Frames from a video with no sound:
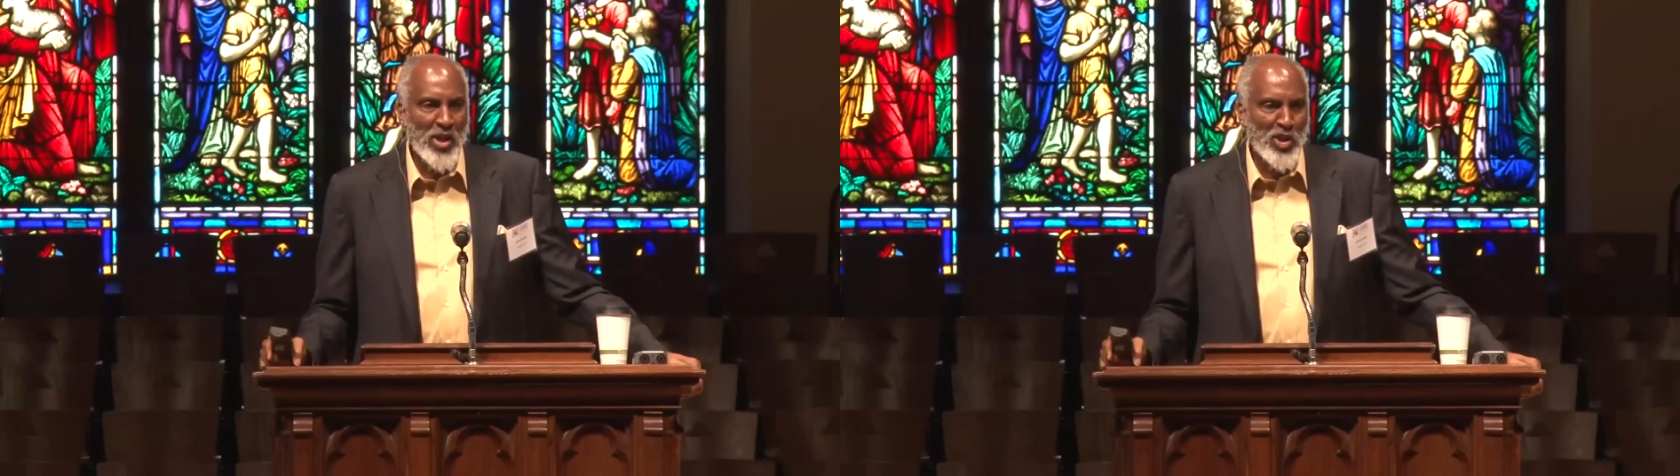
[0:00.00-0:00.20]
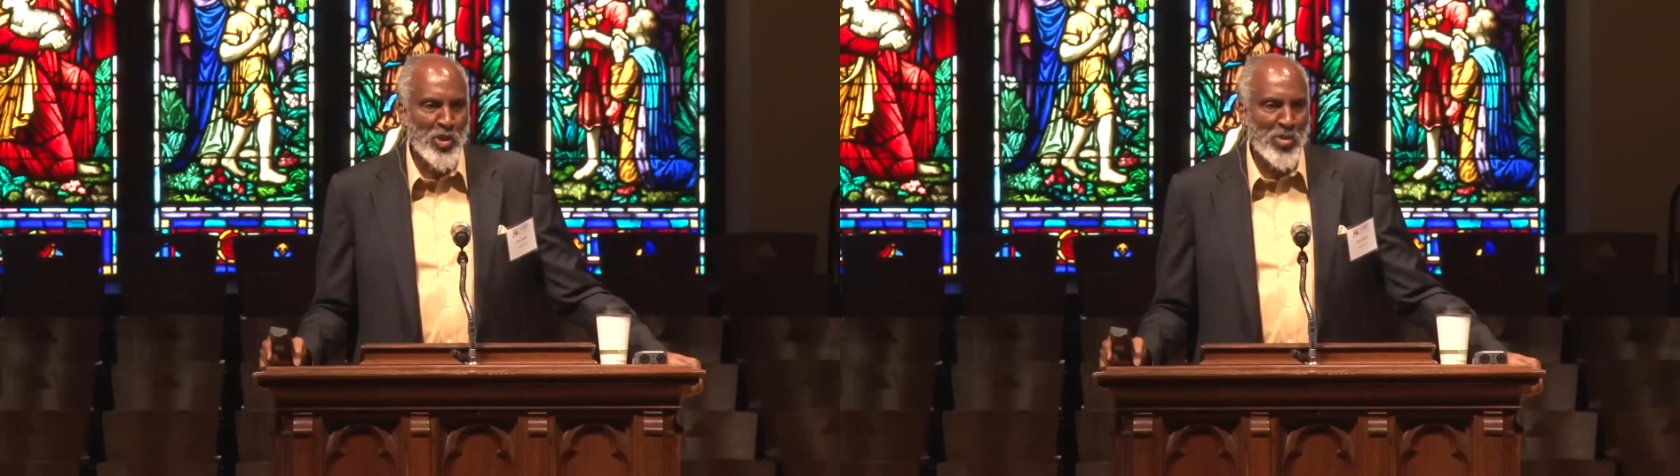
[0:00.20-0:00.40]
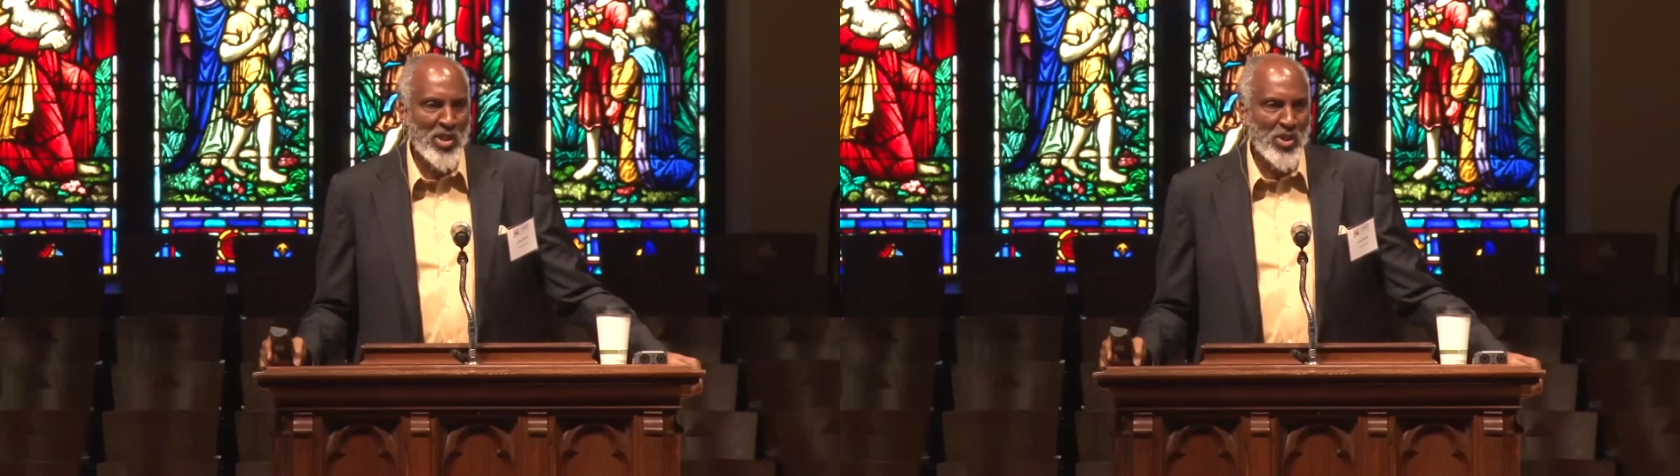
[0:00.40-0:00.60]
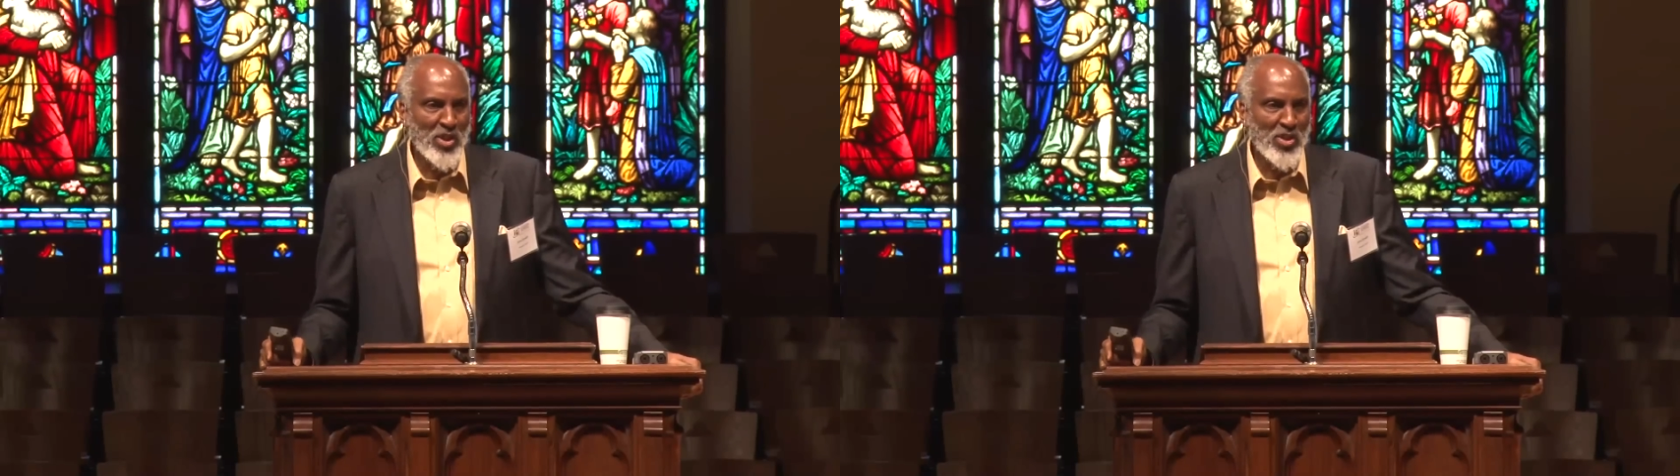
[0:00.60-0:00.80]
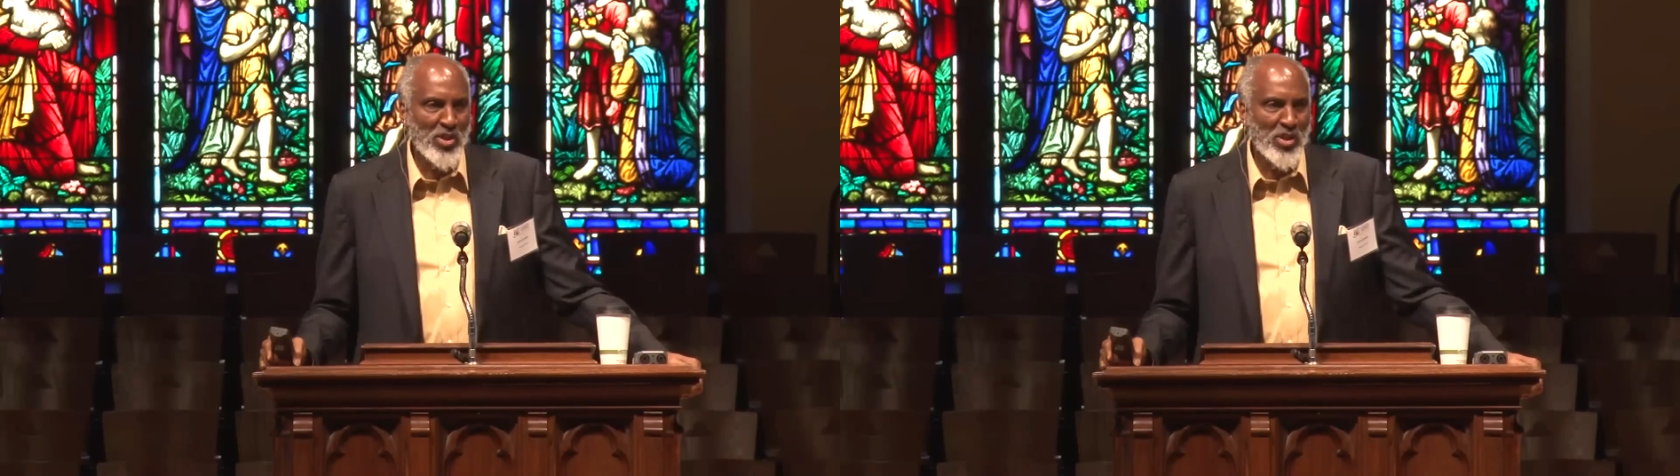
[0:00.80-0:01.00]
as a
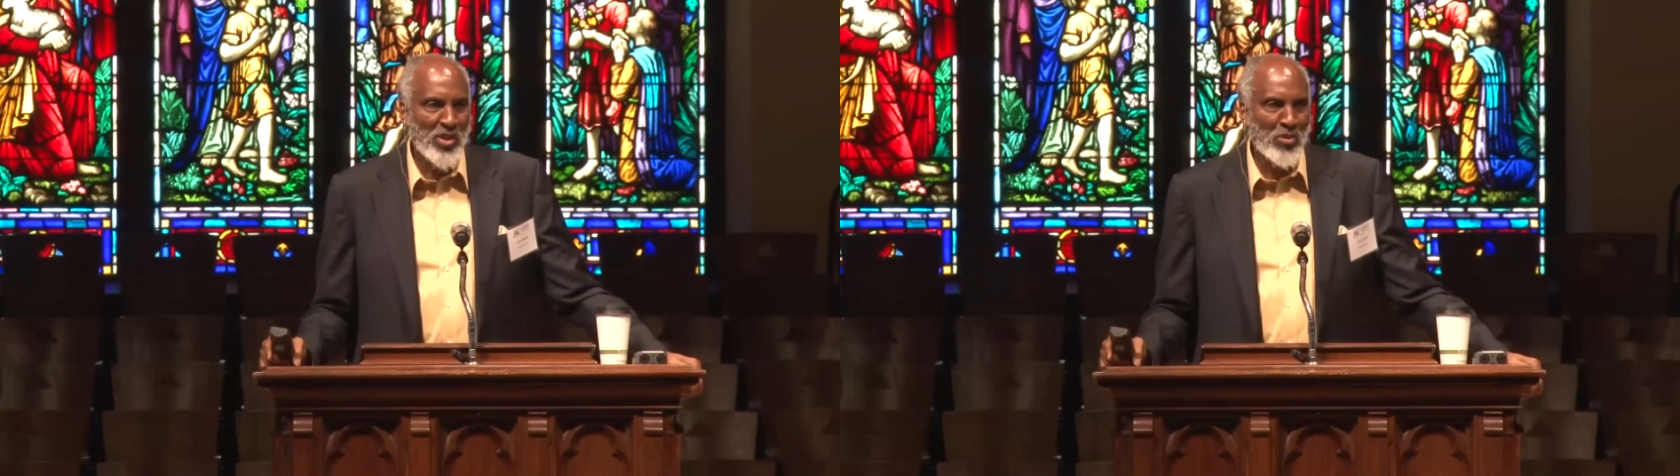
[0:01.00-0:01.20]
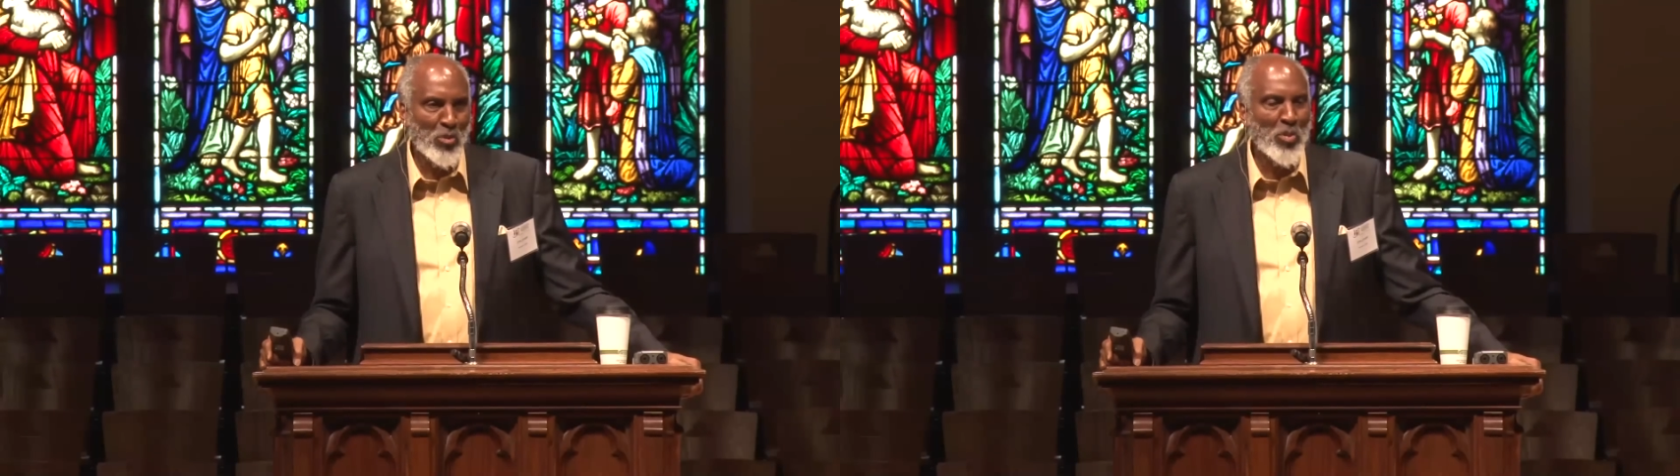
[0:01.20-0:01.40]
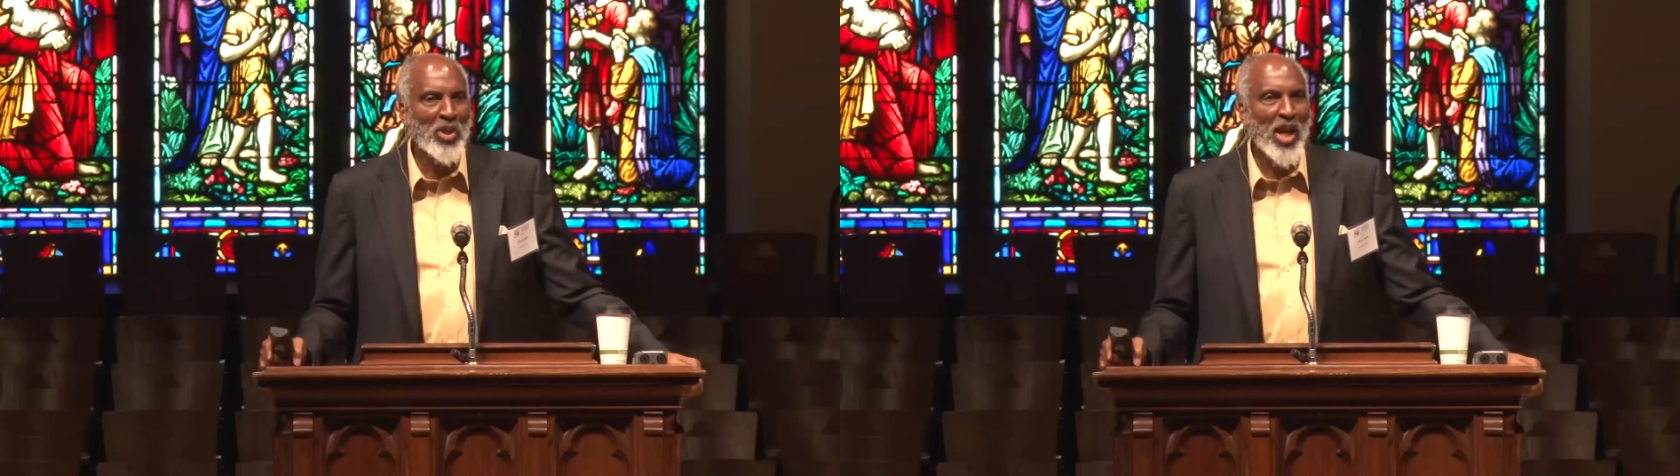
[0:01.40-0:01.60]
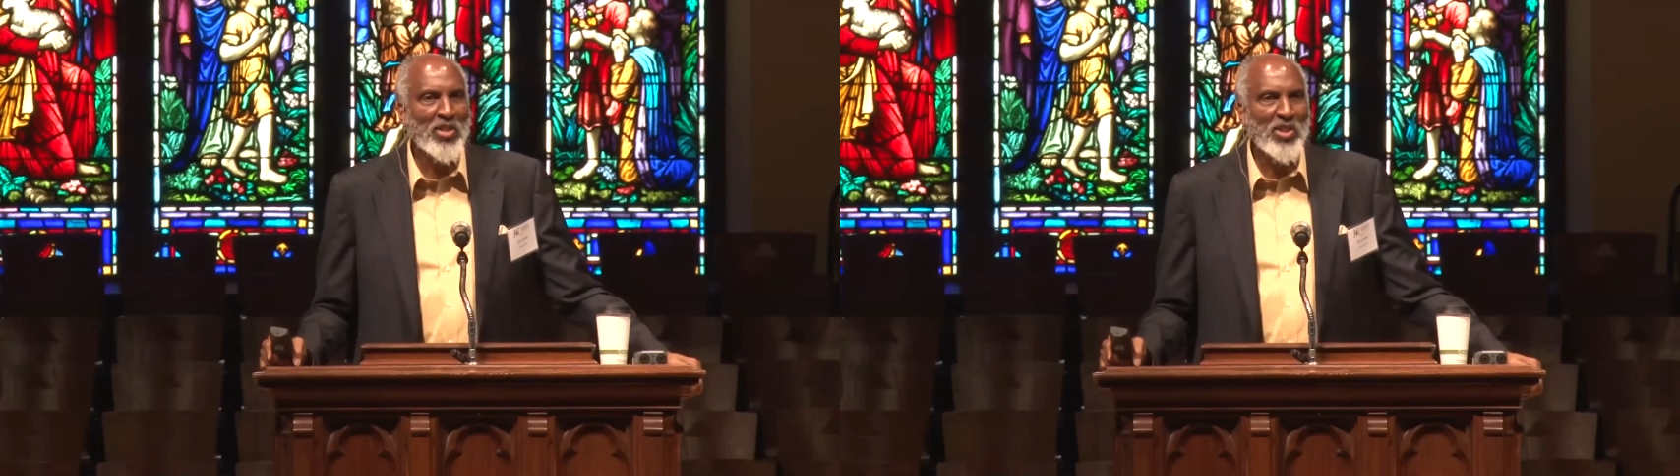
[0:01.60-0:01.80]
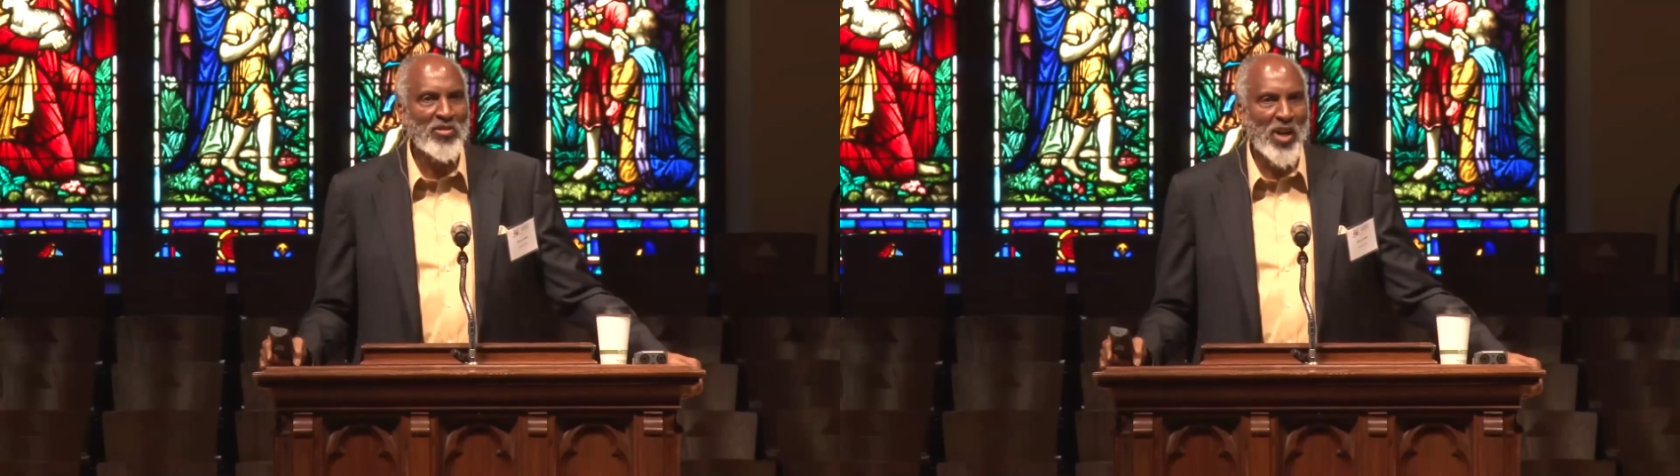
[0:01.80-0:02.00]
species. We would not
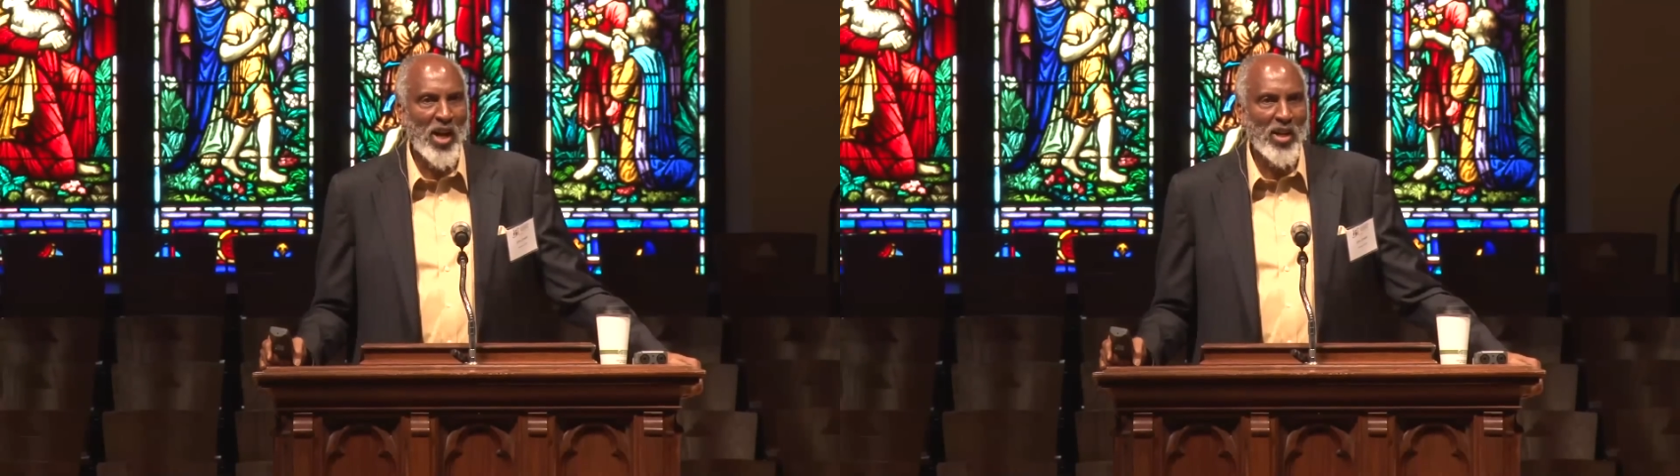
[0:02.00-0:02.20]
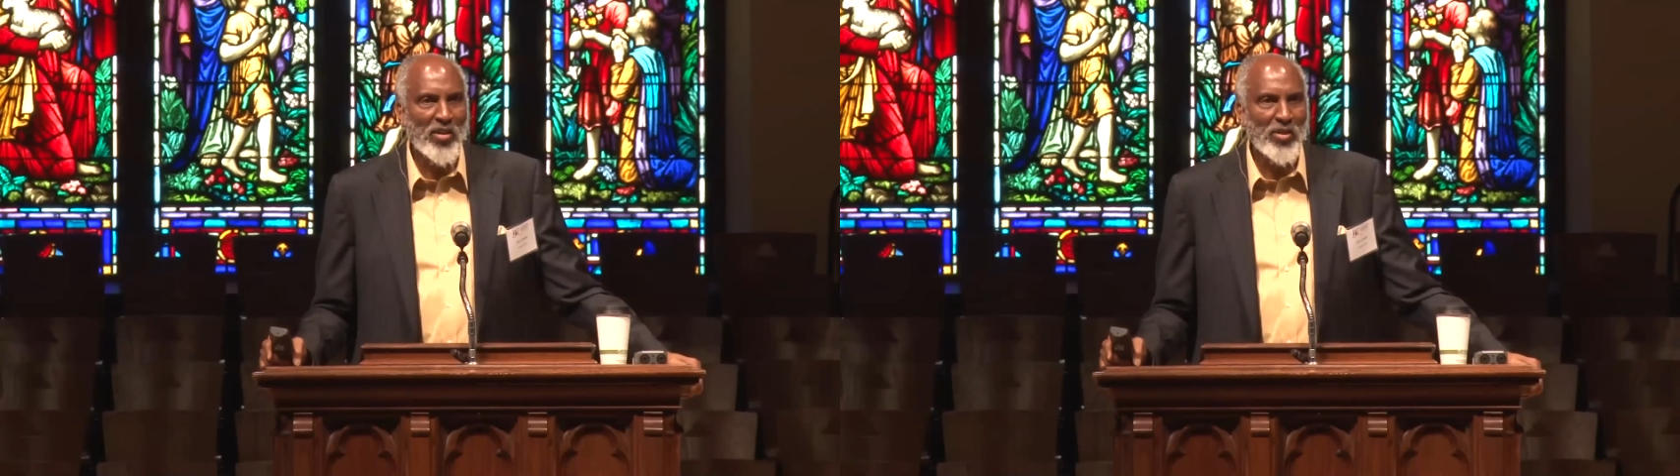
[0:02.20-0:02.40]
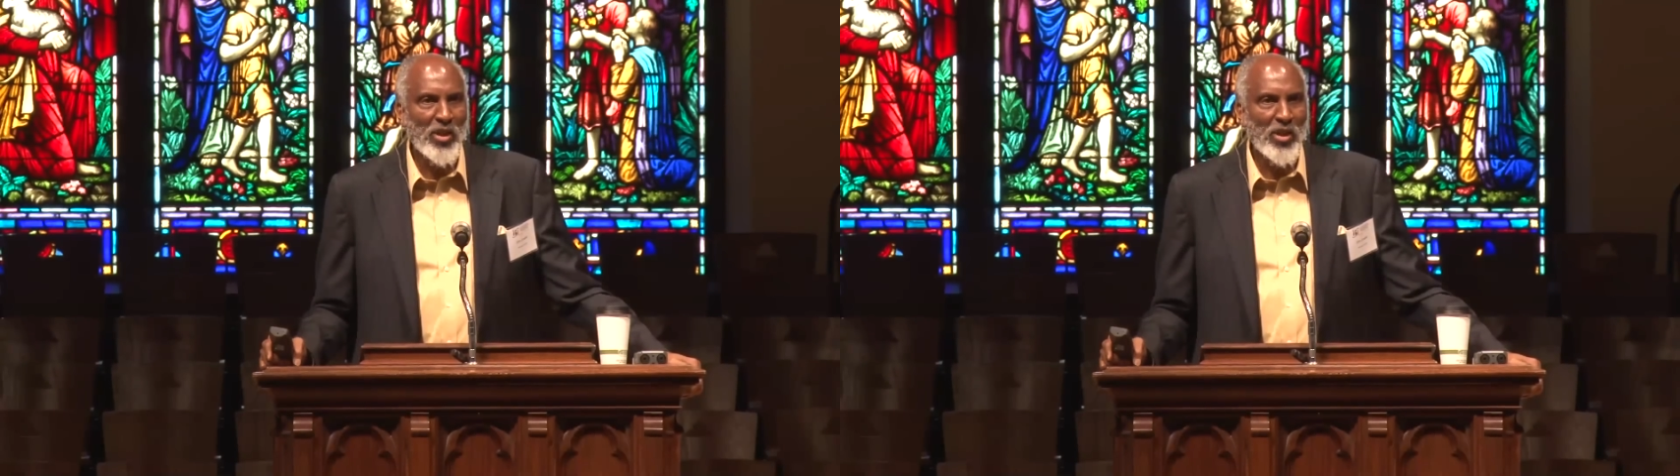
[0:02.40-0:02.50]
survive.